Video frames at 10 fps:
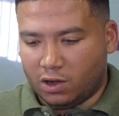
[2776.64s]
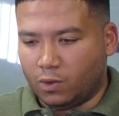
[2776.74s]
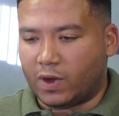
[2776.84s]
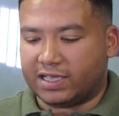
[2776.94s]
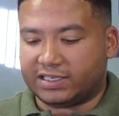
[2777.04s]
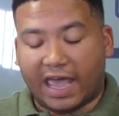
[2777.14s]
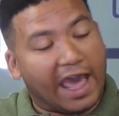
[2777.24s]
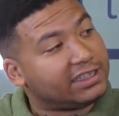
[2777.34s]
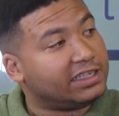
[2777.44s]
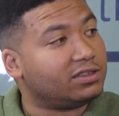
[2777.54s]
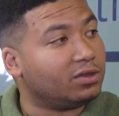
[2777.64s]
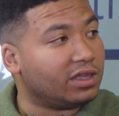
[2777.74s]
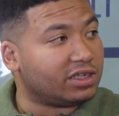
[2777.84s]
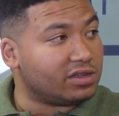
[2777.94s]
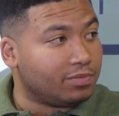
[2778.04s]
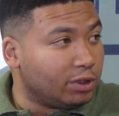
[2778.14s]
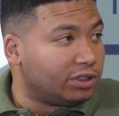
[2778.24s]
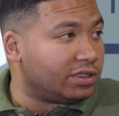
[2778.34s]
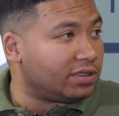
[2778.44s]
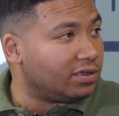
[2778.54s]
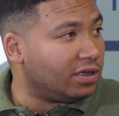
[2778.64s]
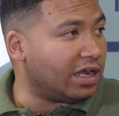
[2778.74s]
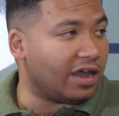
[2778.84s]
who has access to distribution. I